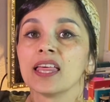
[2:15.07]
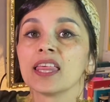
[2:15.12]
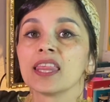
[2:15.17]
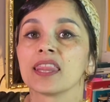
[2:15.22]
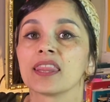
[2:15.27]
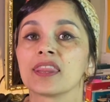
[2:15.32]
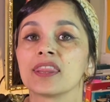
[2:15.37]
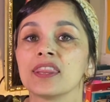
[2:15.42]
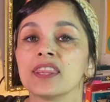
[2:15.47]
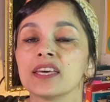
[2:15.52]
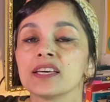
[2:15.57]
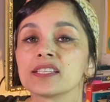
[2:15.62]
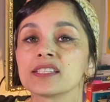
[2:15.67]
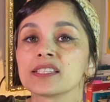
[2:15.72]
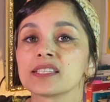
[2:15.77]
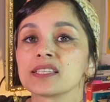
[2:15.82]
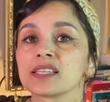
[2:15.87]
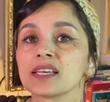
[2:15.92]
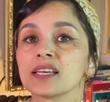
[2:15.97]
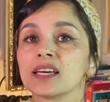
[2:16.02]

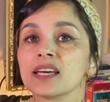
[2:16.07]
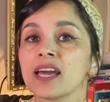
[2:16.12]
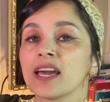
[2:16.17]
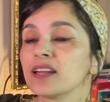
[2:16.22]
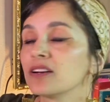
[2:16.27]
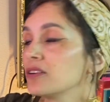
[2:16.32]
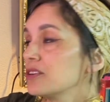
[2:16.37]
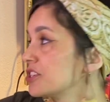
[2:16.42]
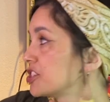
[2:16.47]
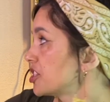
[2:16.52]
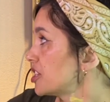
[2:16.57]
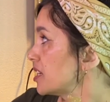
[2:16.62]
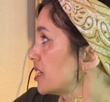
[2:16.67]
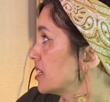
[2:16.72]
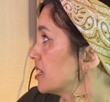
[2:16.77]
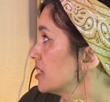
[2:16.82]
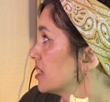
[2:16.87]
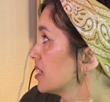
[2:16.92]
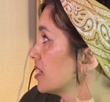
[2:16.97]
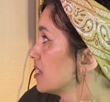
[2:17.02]
this
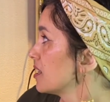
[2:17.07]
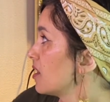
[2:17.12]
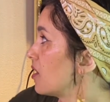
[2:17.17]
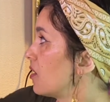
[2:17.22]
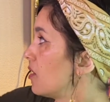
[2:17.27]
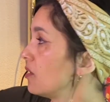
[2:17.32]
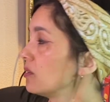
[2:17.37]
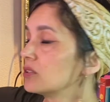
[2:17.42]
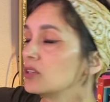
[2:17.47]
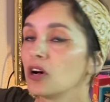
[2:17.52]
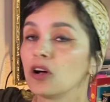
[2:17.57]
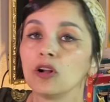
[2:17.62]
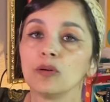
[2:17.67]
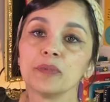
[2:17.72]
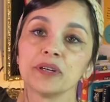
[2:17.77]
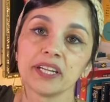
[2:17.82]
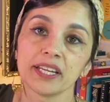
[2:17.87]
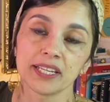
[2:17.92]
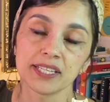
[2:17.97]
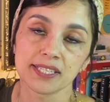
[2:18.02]
energy all
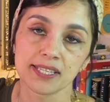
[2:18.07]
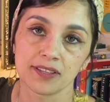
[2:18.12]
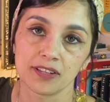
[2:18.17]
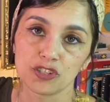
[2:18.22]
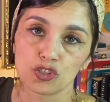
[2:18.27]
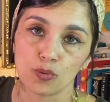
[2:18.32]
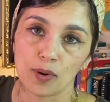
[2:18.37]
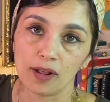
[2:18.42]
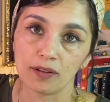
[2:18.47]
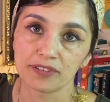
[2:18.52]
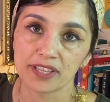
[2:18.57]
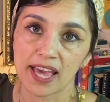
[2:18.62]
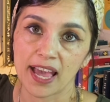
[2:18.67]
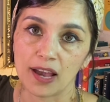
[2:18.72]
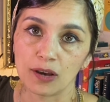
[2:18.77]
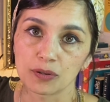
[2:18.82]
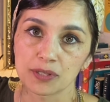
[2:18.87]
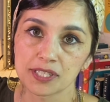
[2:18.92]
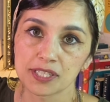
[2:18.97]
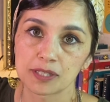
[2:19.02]
culminates in the 12th
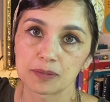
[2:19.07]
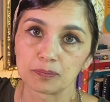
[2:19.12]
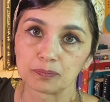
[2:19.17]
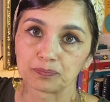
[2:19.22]
house.